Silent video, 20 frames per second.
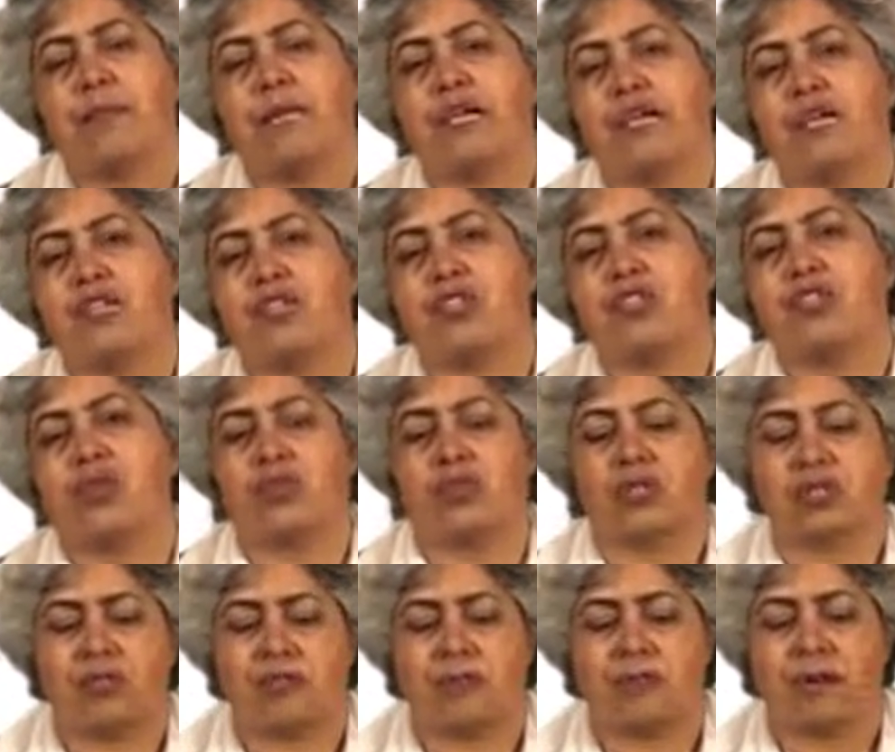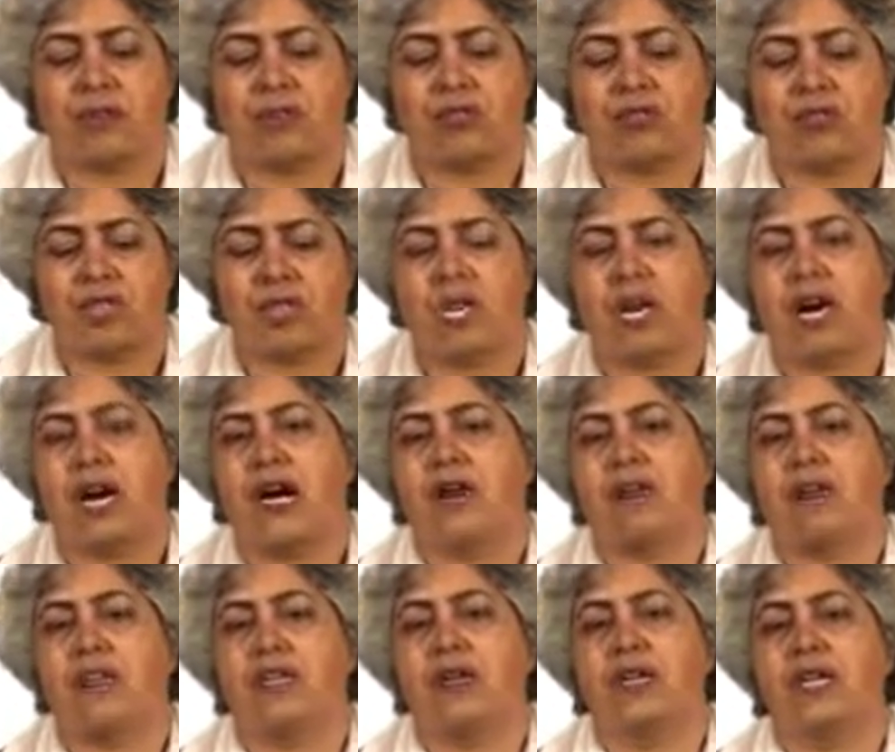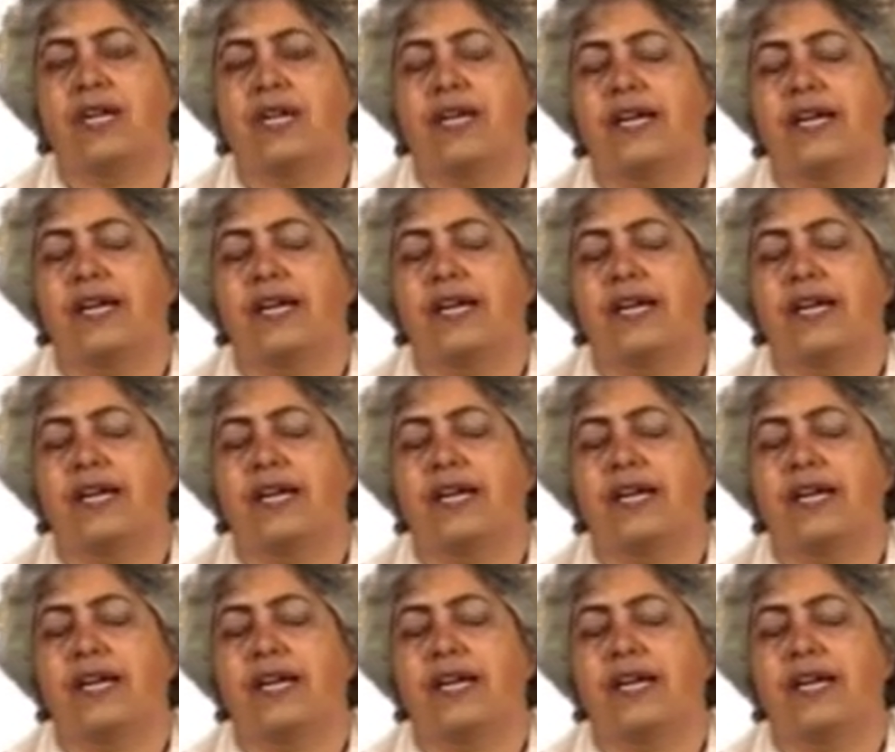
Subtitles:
Bacon talks about now.